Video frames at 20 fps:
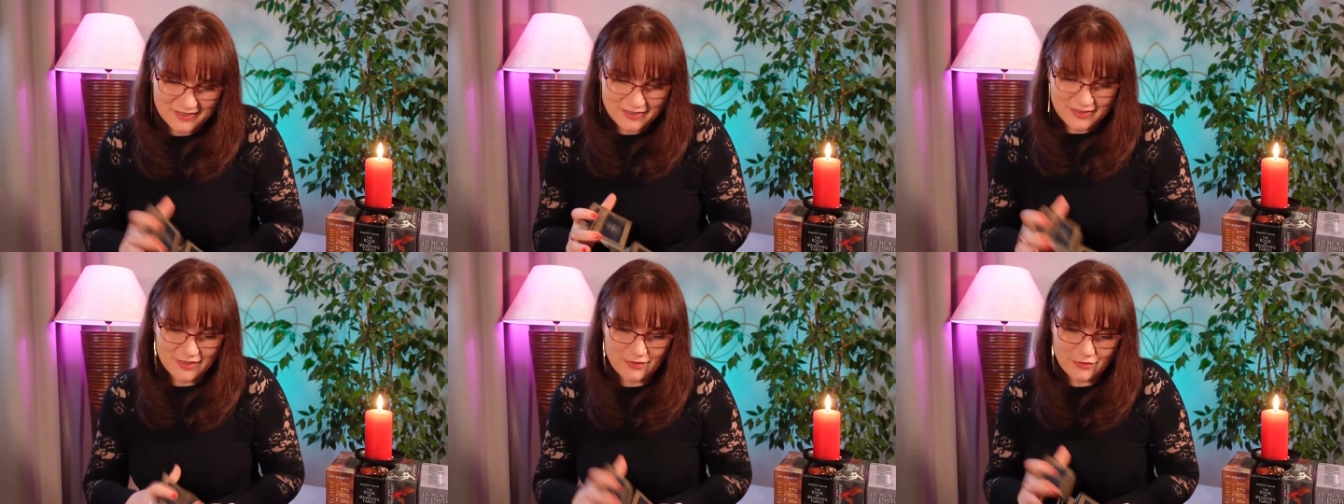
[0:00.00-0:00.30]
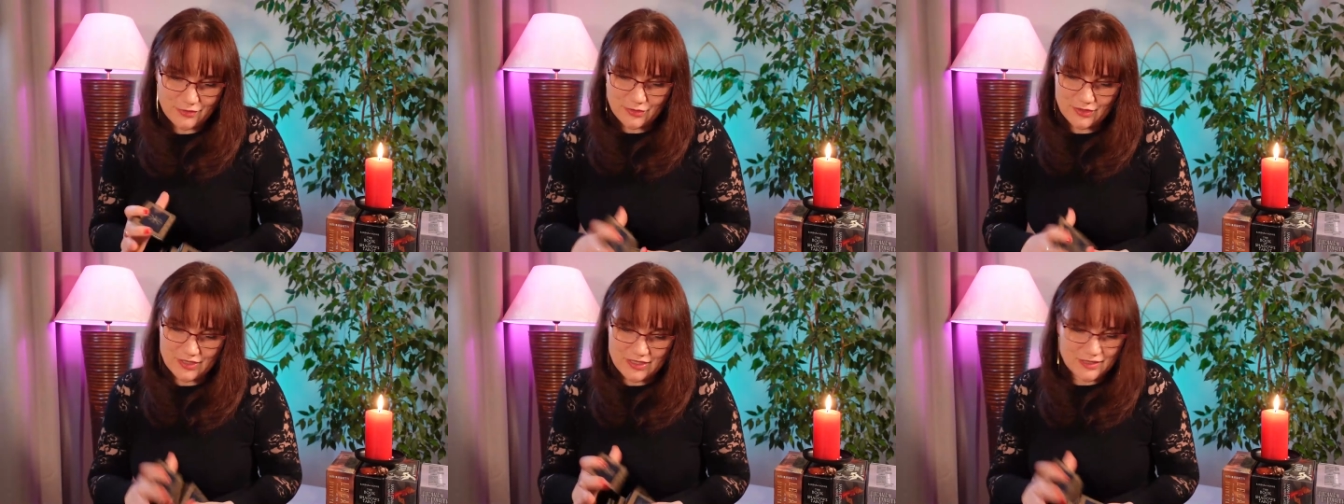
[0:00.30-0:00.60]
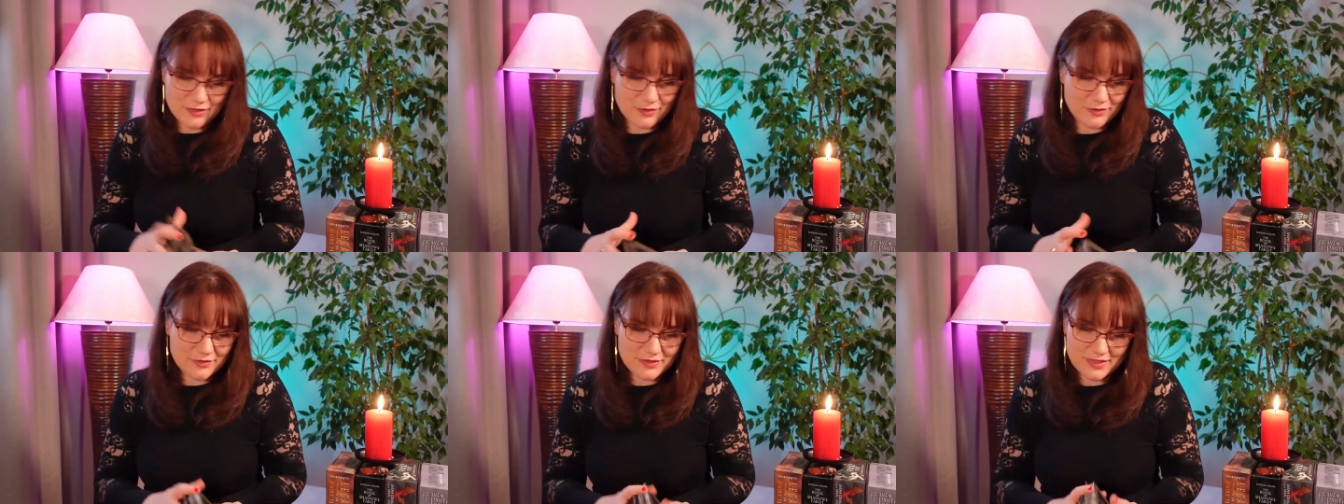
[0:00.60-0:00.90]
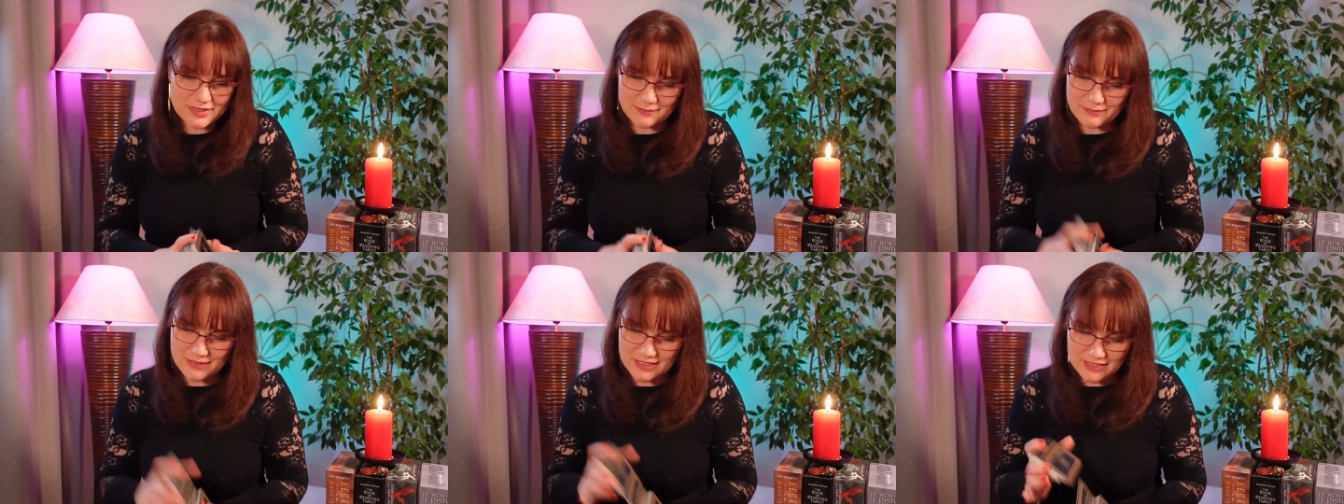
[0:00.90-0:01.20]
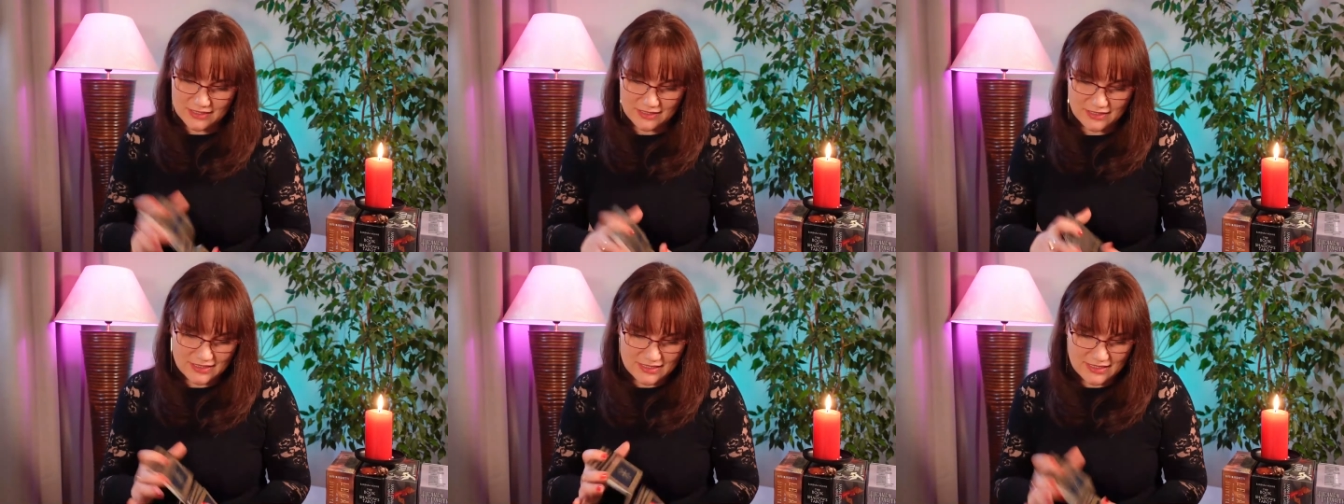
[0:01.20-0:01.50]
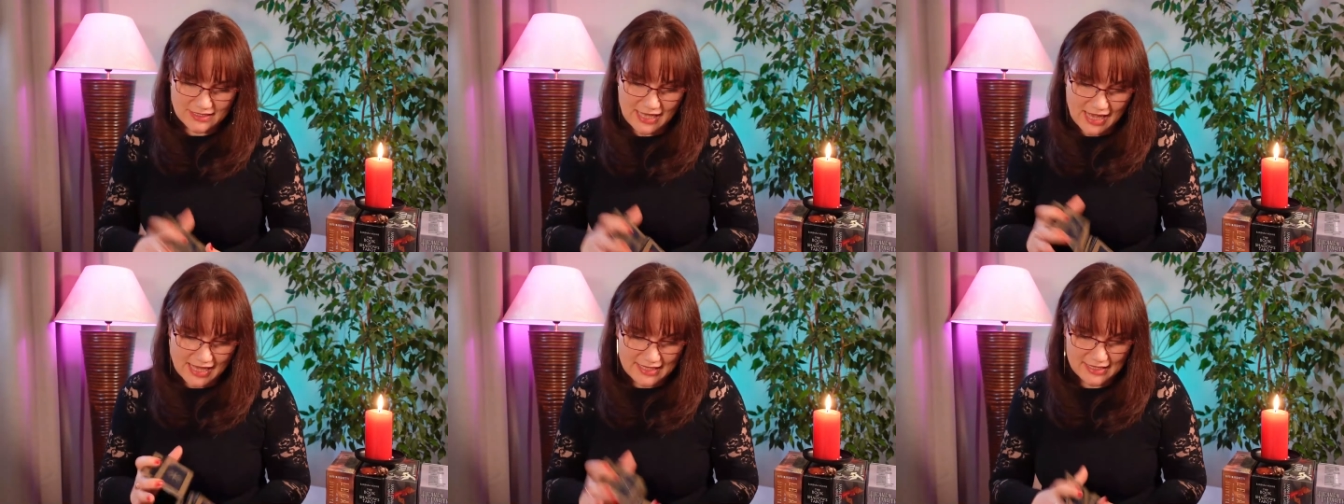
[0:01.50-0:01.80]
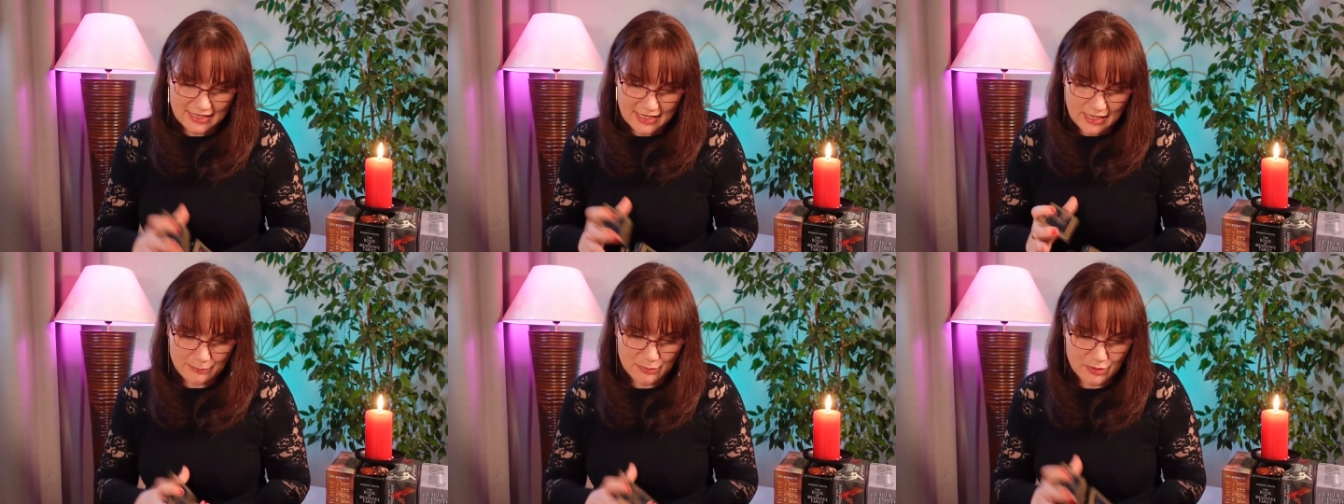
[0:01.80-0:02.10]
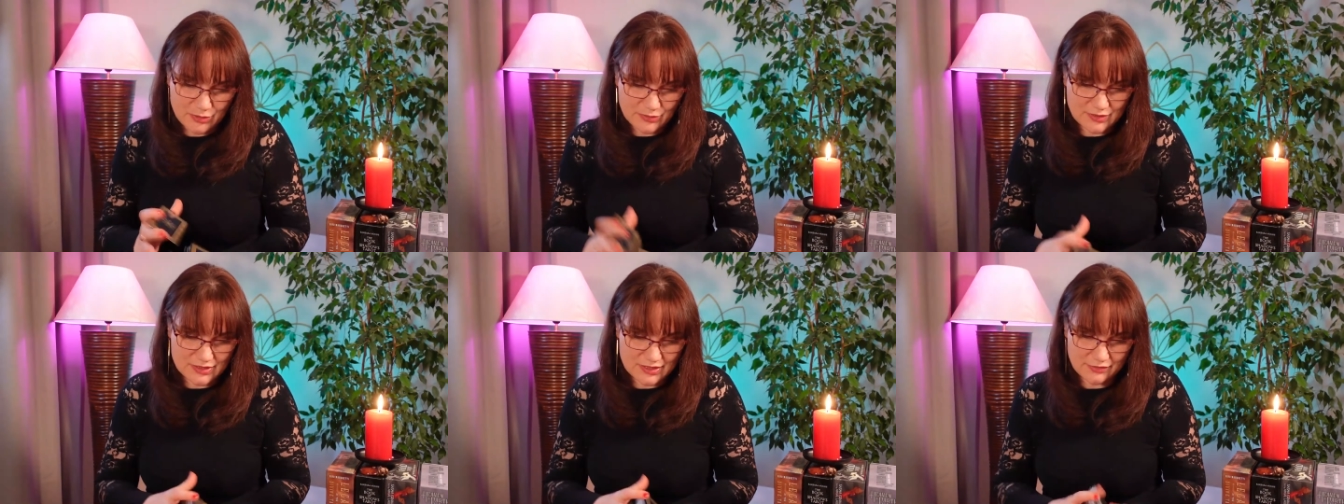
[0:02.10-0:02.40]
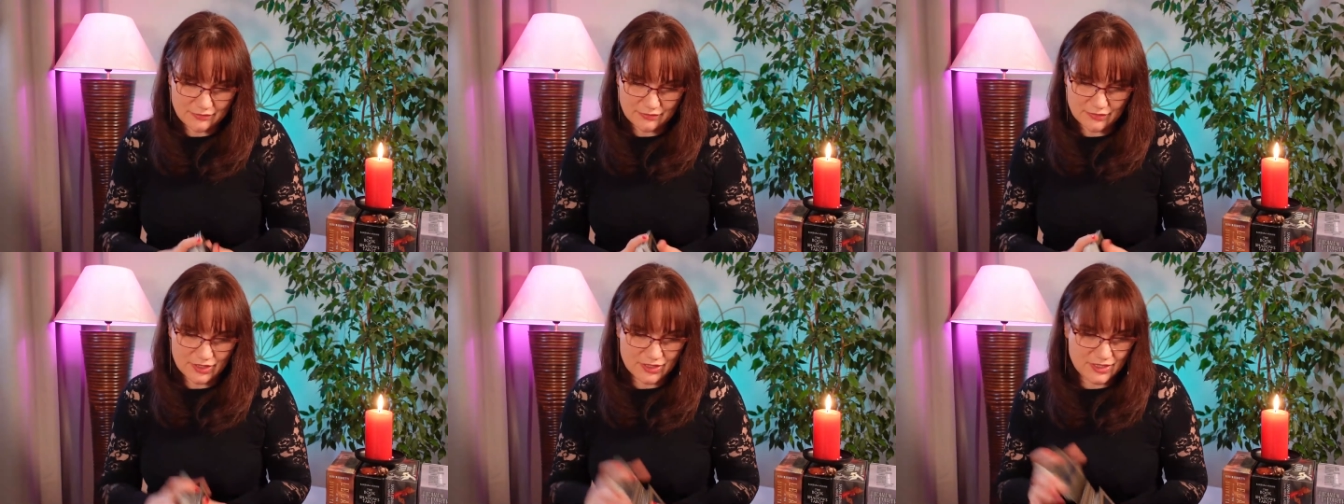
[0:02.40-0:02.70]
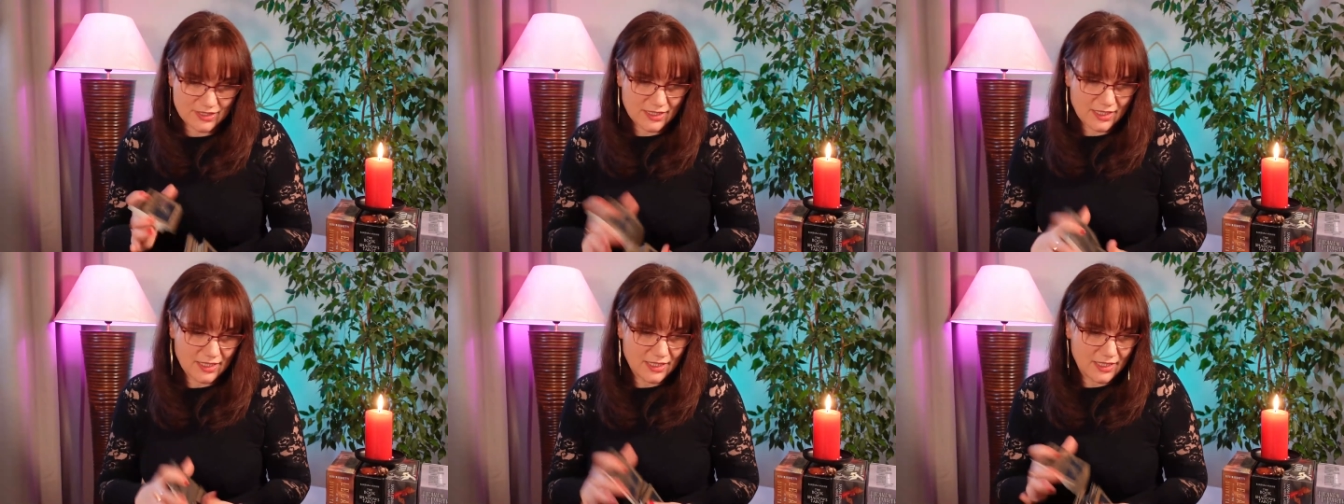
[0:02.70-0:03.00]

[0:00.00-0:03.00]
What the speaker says: if you're dealing with somebody that abusive, just